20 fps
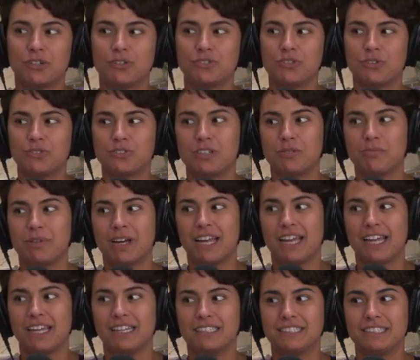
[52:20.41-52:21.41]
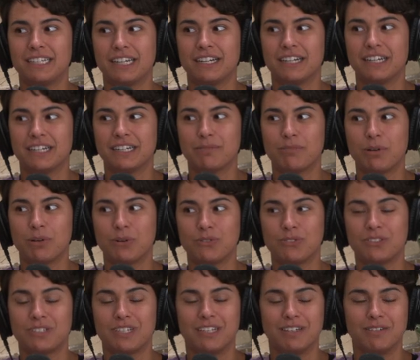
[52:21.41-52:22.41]
It's hosted by Derek
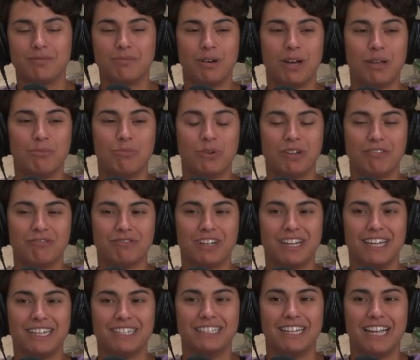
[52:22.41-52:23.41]
Poston, my boyfriend,